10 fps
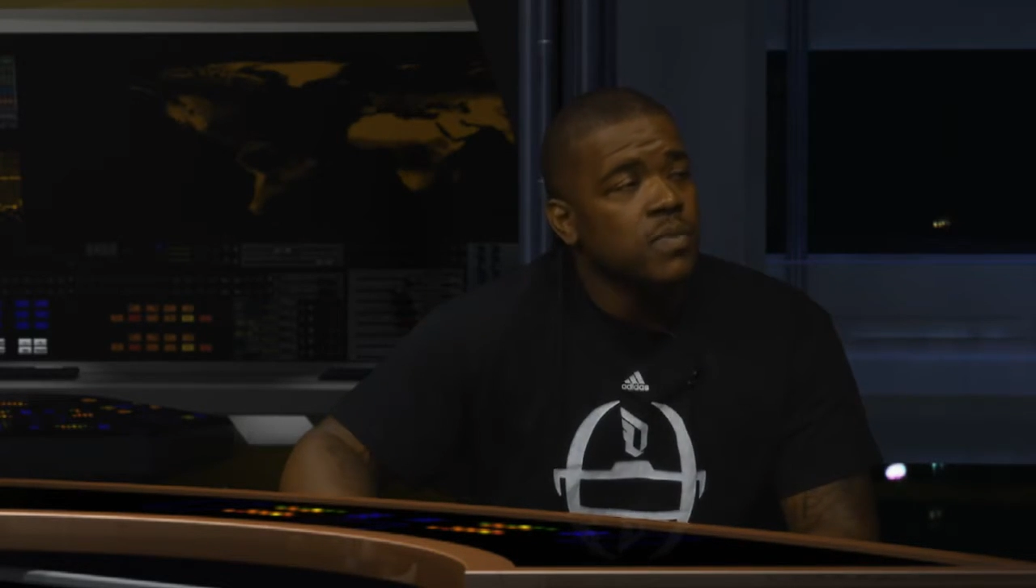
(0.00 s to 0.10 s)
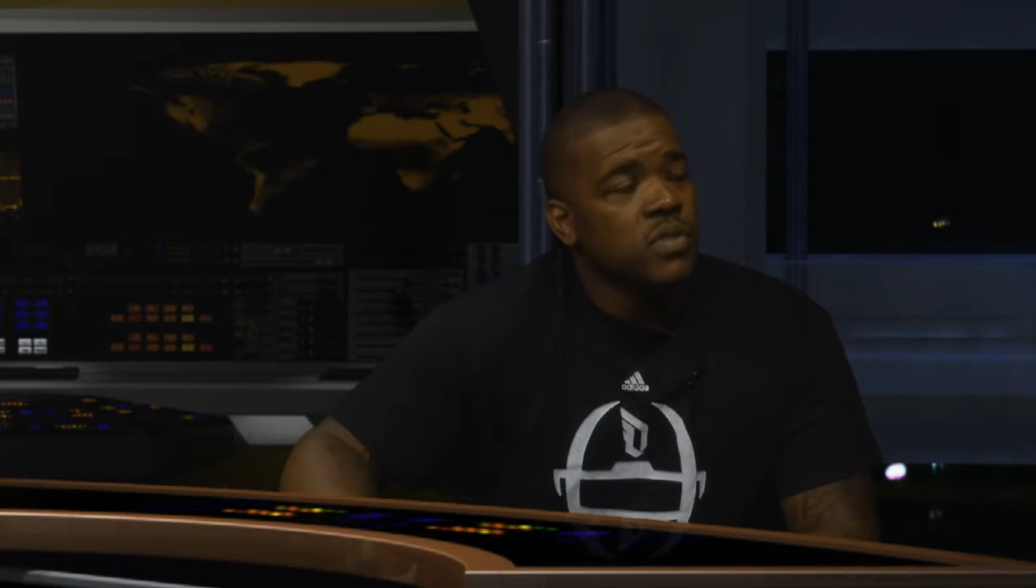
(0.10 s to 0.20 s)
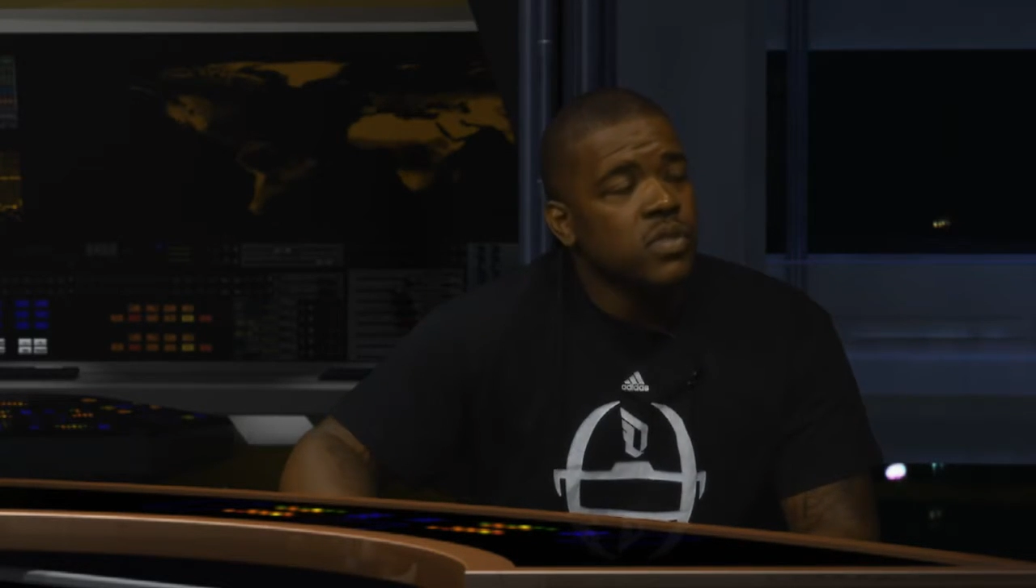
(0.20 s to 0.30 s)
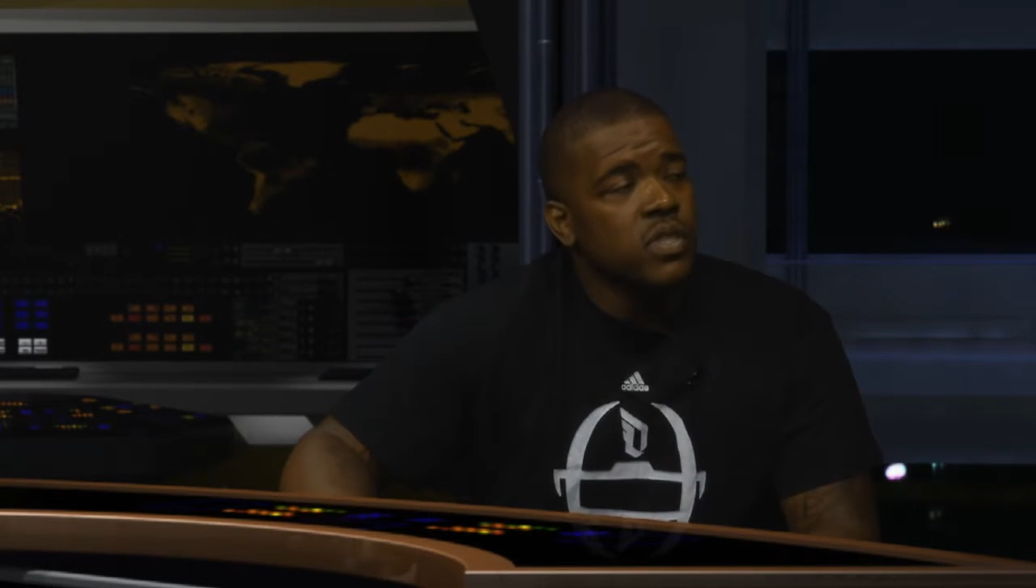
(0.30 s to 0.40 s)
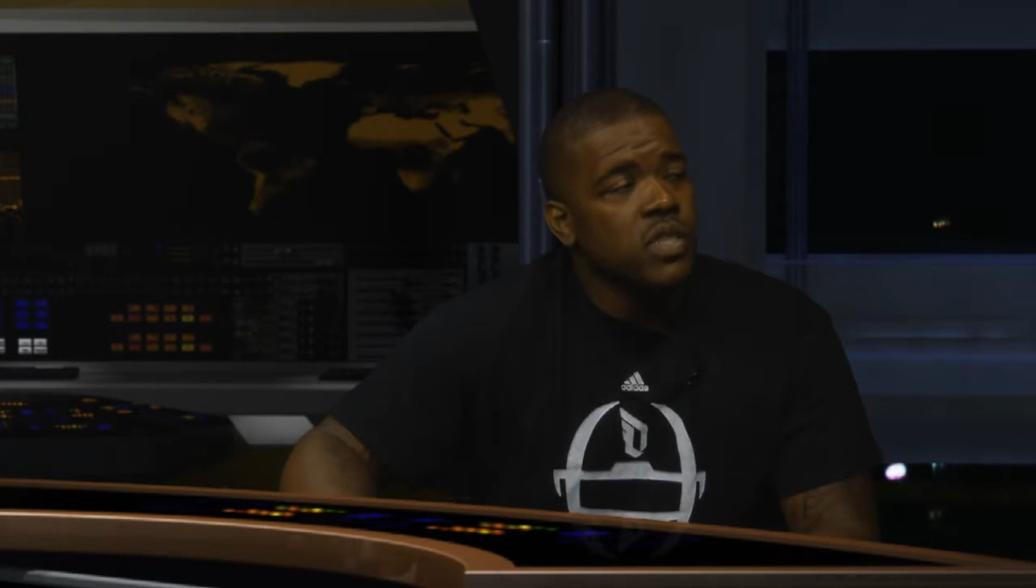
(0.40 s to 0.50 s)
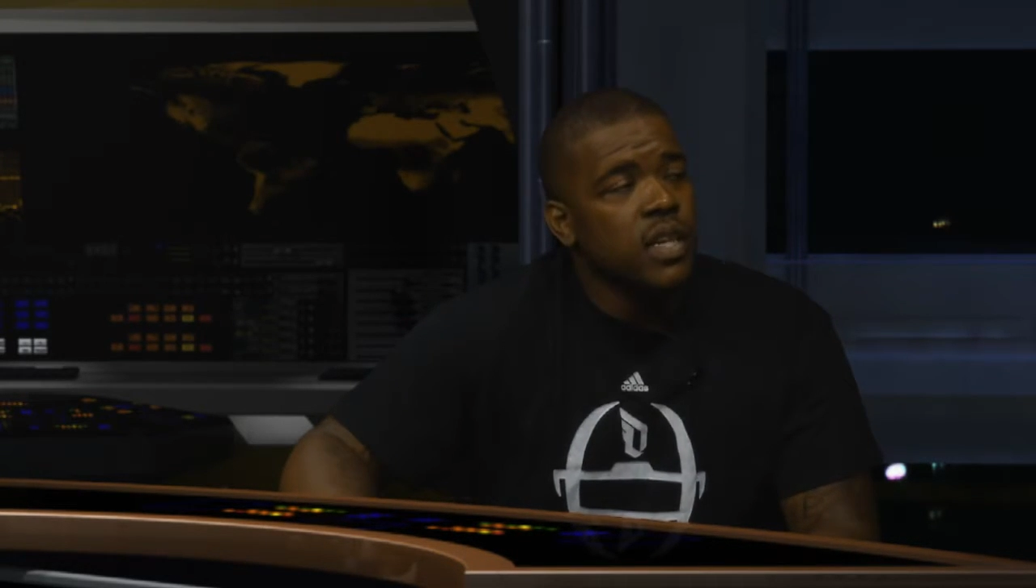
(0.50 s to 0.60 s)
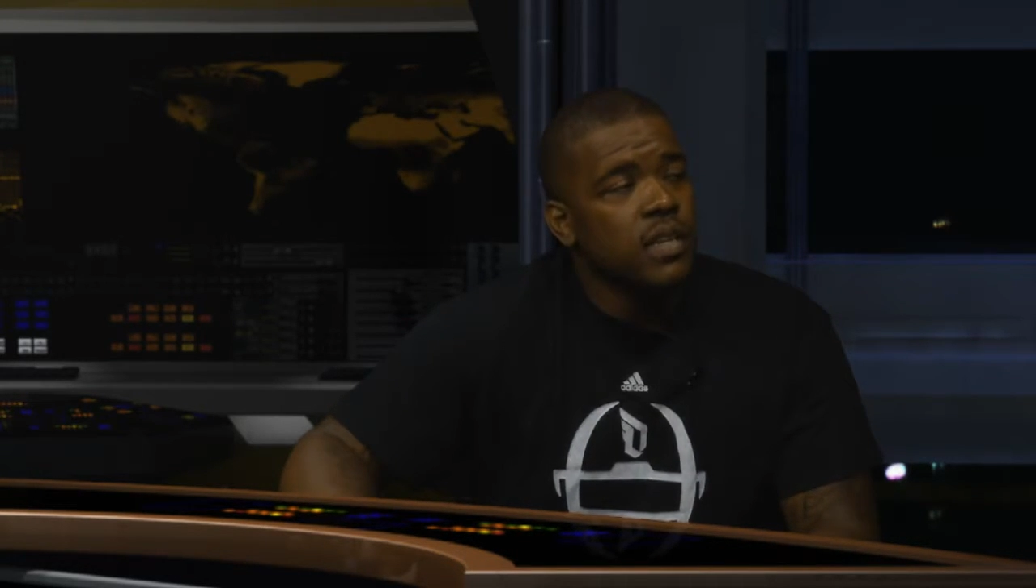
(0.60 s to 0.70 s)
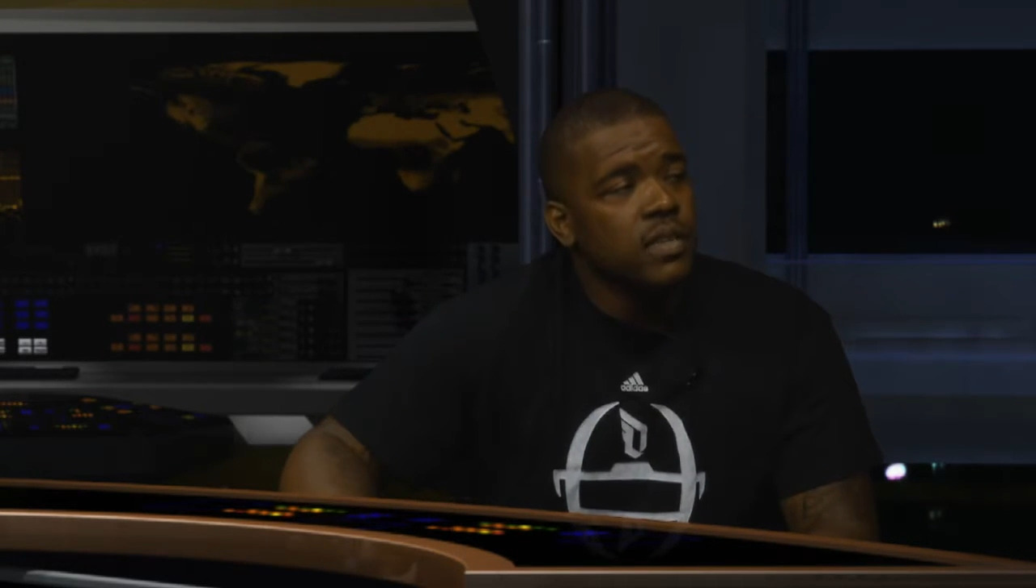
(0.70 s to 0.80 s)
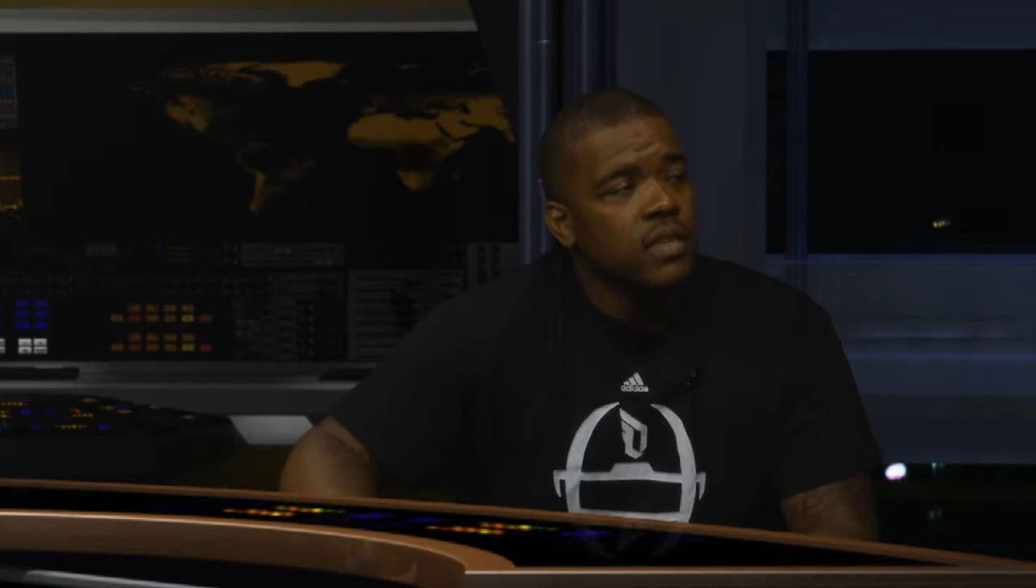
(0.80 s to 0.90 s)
Missouri State.